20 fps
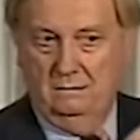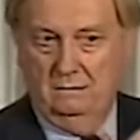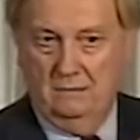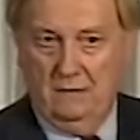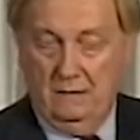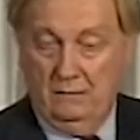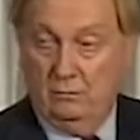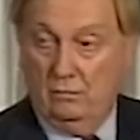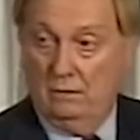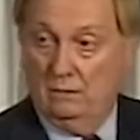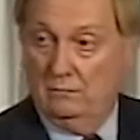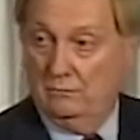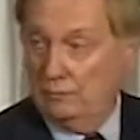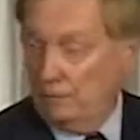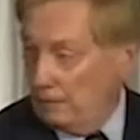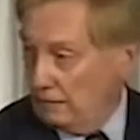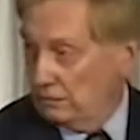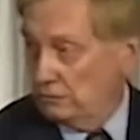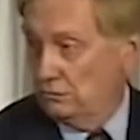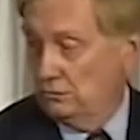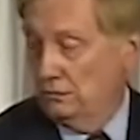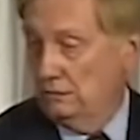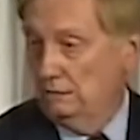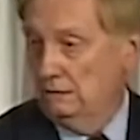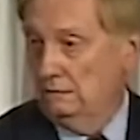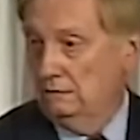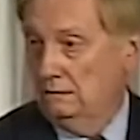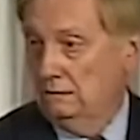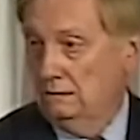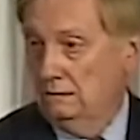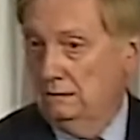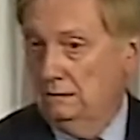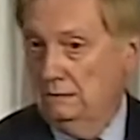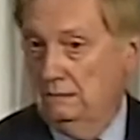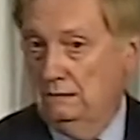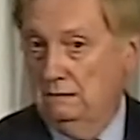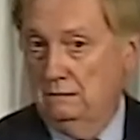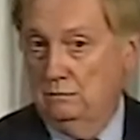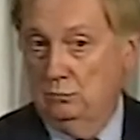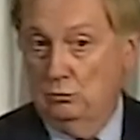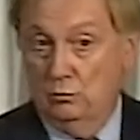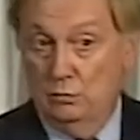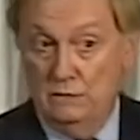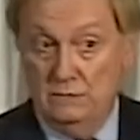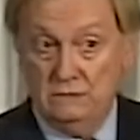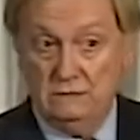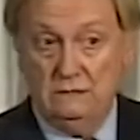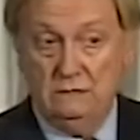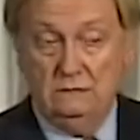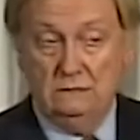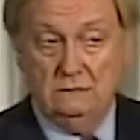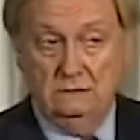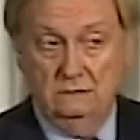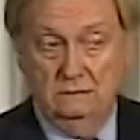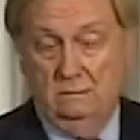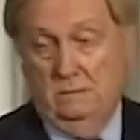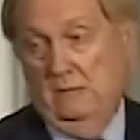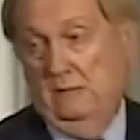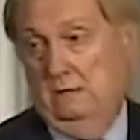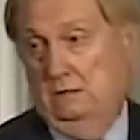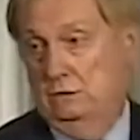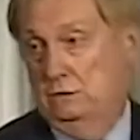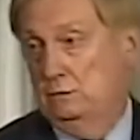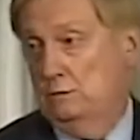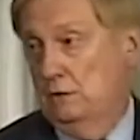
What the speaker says: hydraulic fracturing risk isn't managed